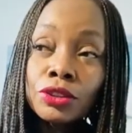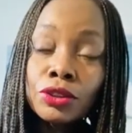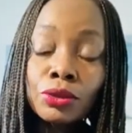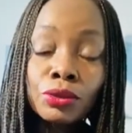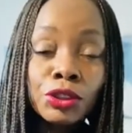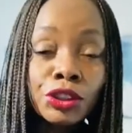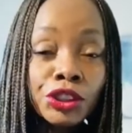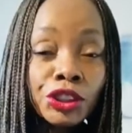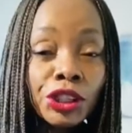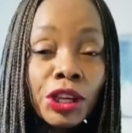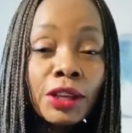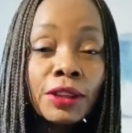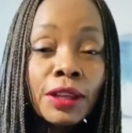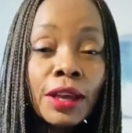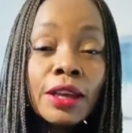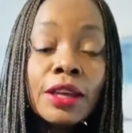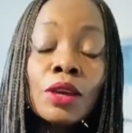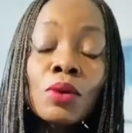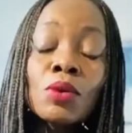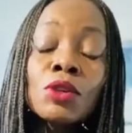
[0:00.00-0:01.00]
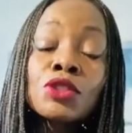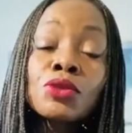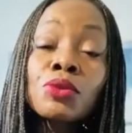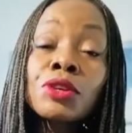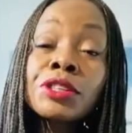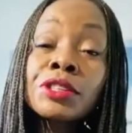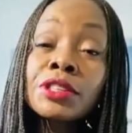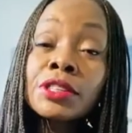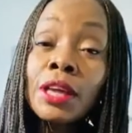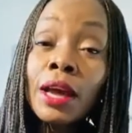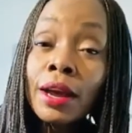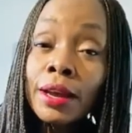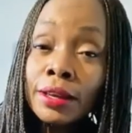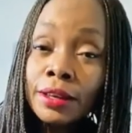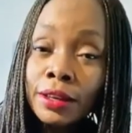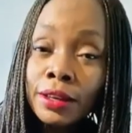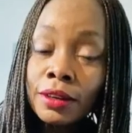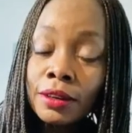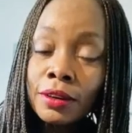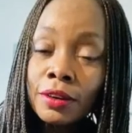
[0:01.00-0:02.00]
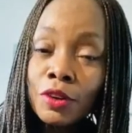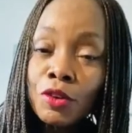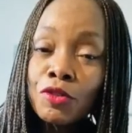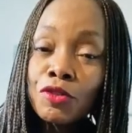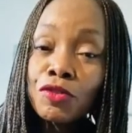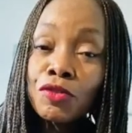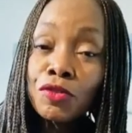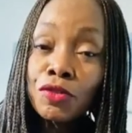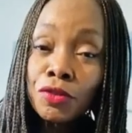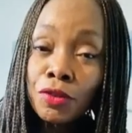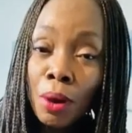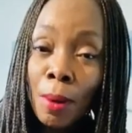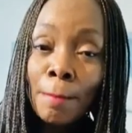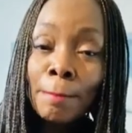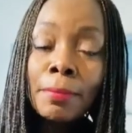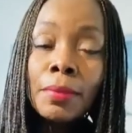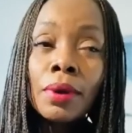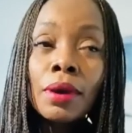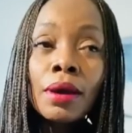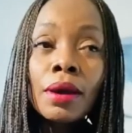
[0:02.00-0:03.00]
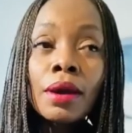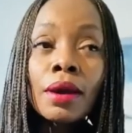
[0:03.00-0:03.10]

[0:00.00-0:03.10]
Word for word: to share that he was resigning from